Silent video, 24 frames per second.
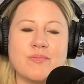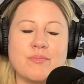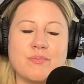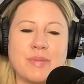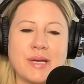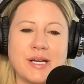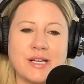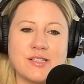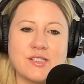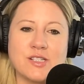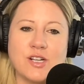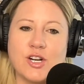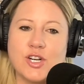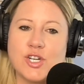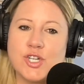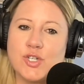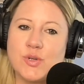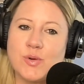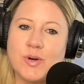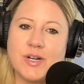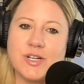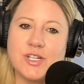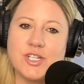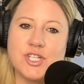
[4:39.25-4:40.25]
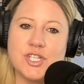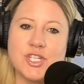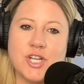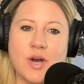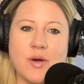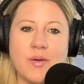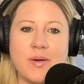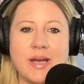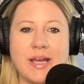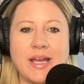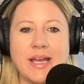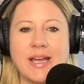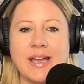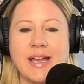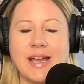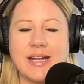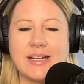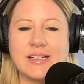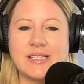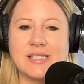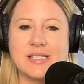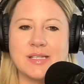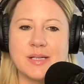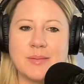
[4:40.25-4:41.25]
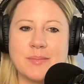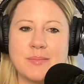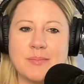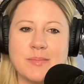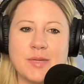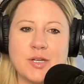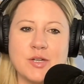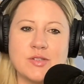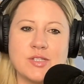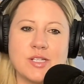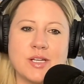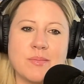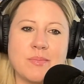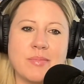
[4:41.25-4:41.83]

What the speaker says: Pixar shorts showing and some music